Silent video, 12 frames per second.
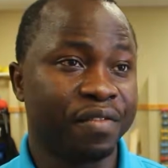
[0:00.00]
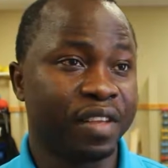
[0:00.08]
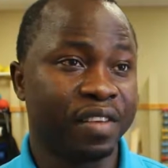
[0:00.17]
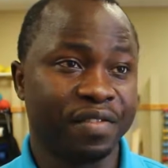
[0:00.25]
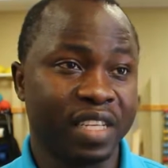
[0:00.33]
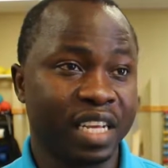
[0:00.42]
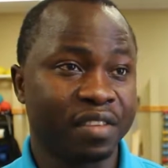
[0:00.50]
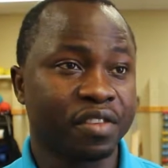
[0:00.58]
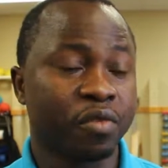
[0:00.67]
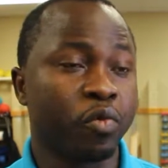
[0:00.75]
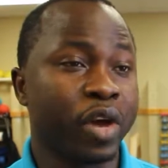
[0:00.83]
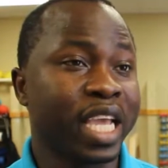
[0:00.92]
it takes
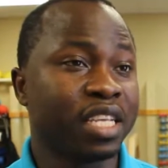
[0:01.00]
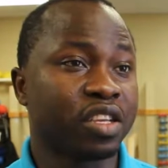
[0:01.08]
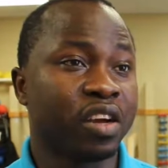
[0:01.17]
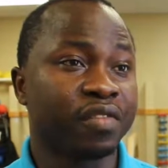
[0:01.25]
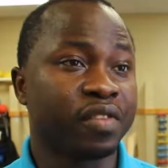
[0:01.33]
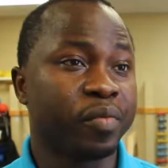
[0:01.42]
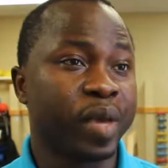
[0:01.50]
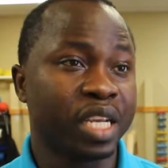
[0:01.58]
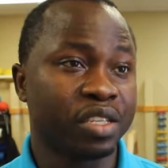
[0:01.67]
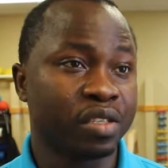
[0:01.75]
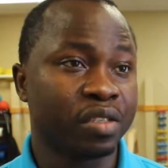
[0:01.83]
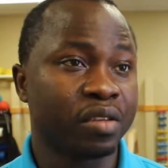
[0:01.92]
some weights off the
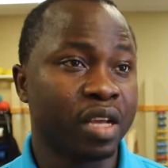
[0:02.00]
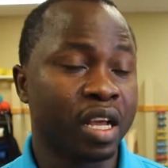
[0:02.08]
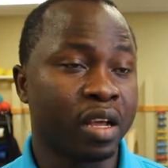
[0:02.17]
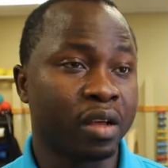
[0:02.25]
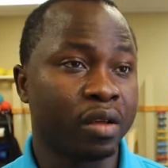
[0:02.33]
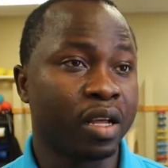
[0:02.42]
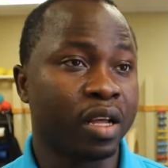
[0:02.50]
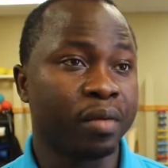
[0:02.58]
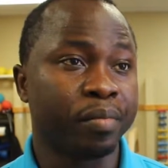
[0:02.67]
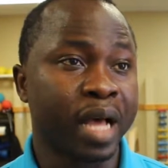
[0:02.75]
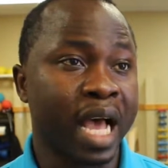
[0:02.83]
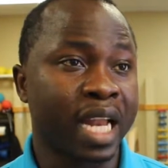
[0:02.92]
patient uh,
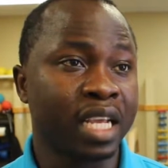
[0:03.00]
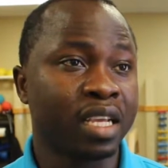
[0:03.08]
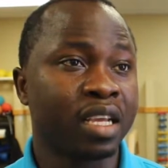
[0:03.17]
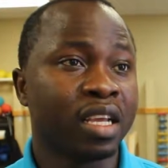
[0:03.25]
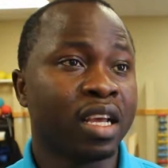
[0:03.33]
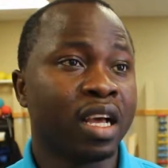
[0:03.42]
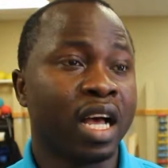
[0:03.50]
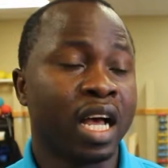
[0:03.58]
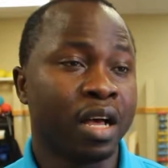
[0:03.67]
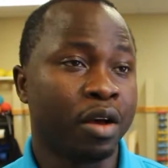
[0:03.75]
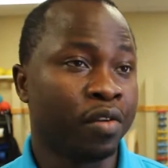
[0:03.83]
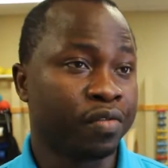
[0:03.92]
um, body,
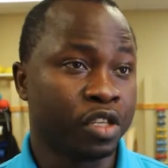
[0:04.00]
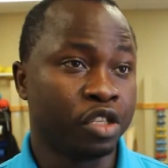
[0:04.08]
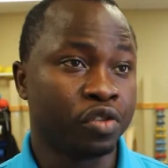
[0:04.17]
uh, off the